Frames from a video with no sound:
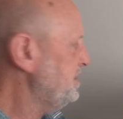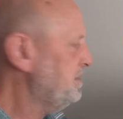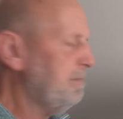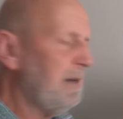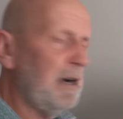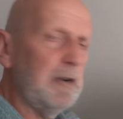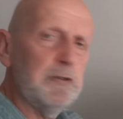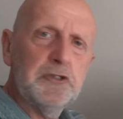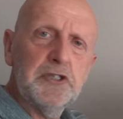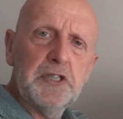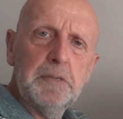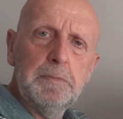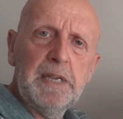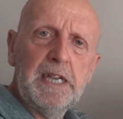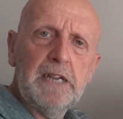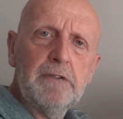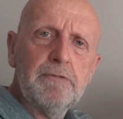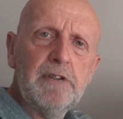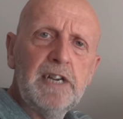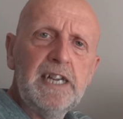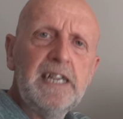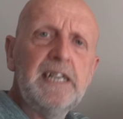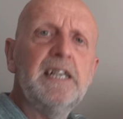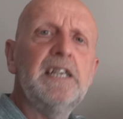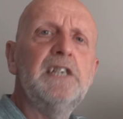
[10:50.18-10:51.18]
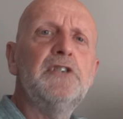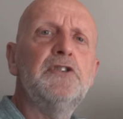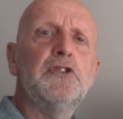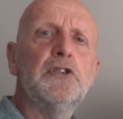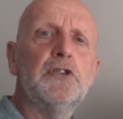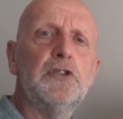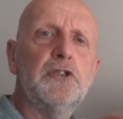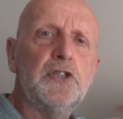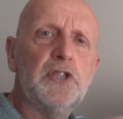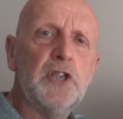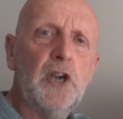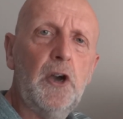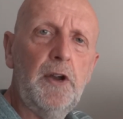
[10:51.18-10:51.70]
It's supposed to be green, it's
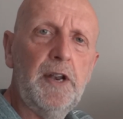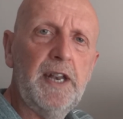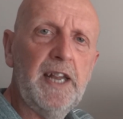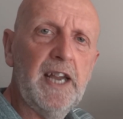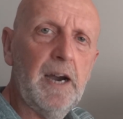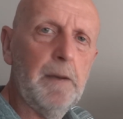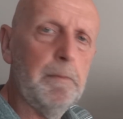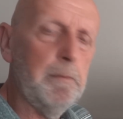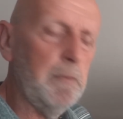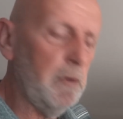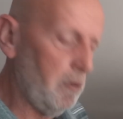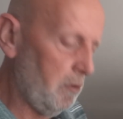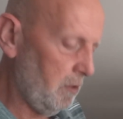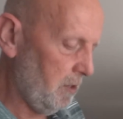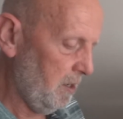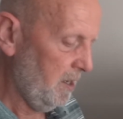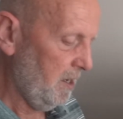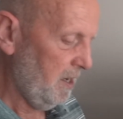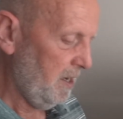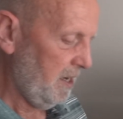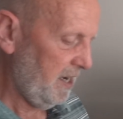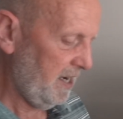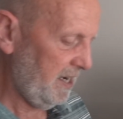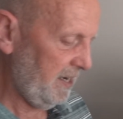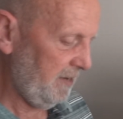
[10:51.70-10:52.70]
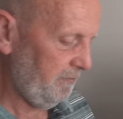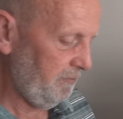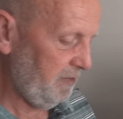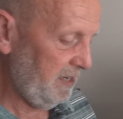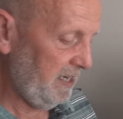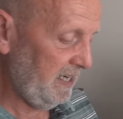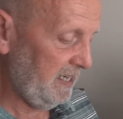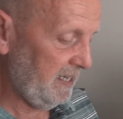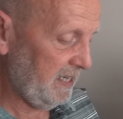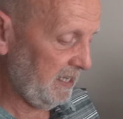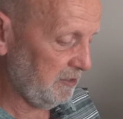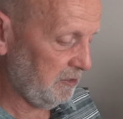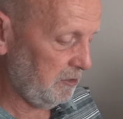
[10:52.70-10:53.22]
just showing out more and it
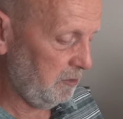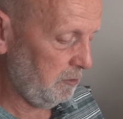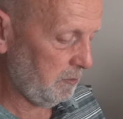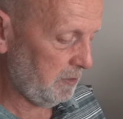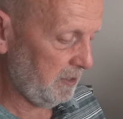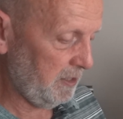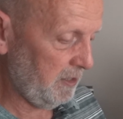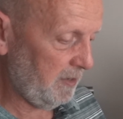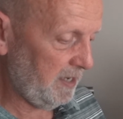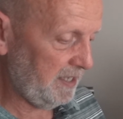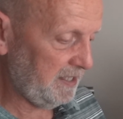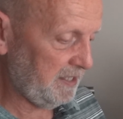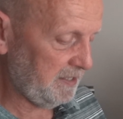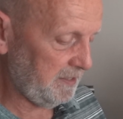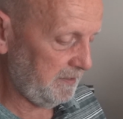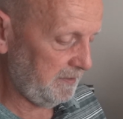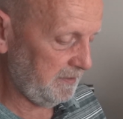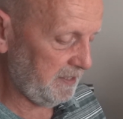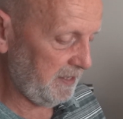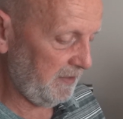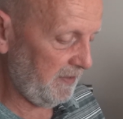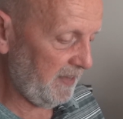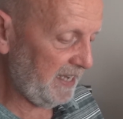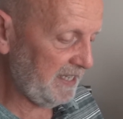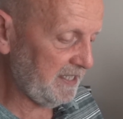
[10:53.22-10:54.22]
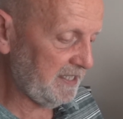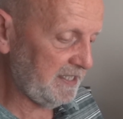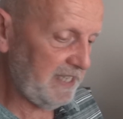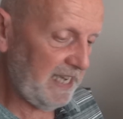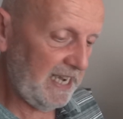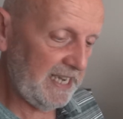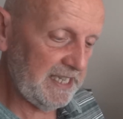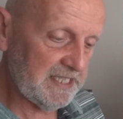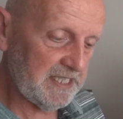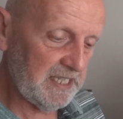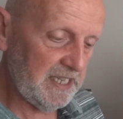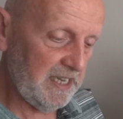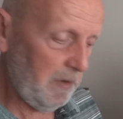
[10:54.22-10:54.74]
really does look nice. So that's
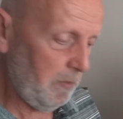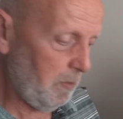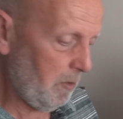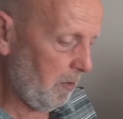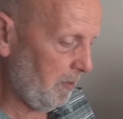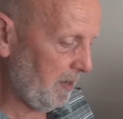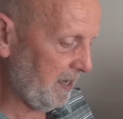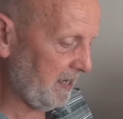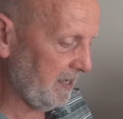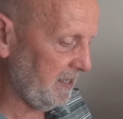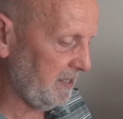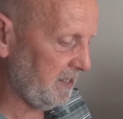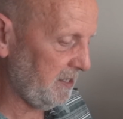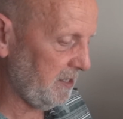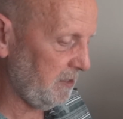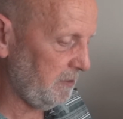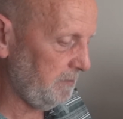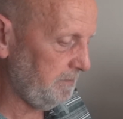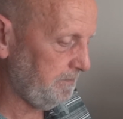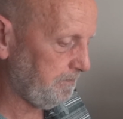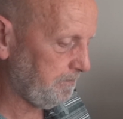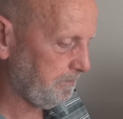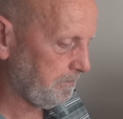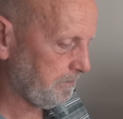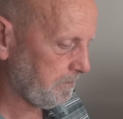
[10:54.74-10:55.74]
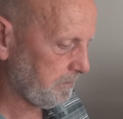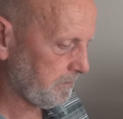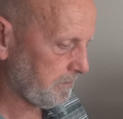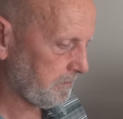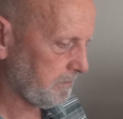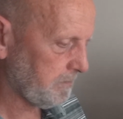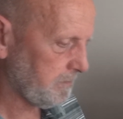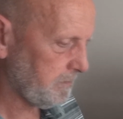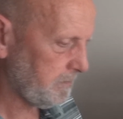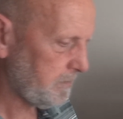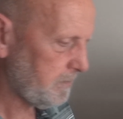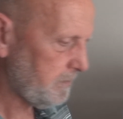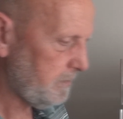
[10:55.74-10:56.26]
that. So now what we're going to do
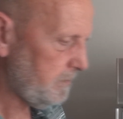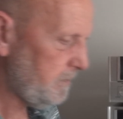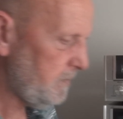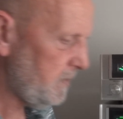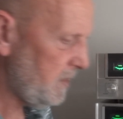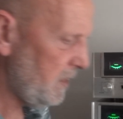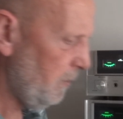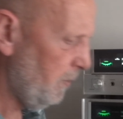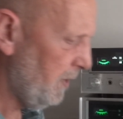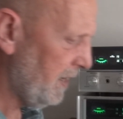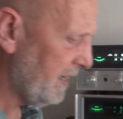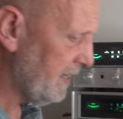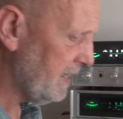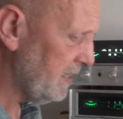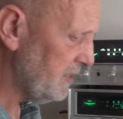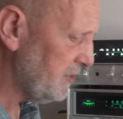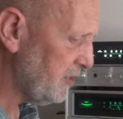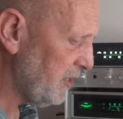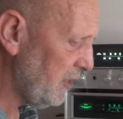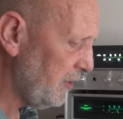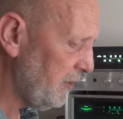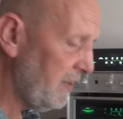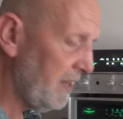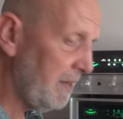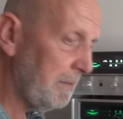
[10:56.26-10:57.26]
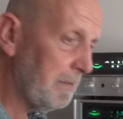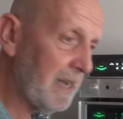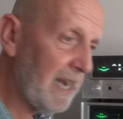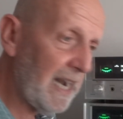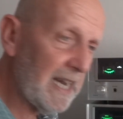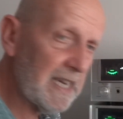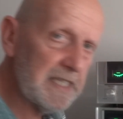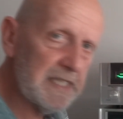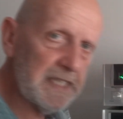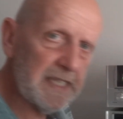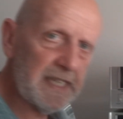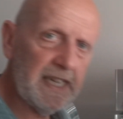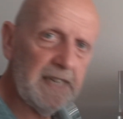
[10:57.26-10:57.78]
we're going to show you them
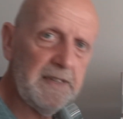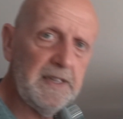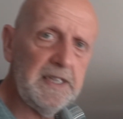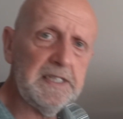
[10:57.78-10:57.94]
colours again.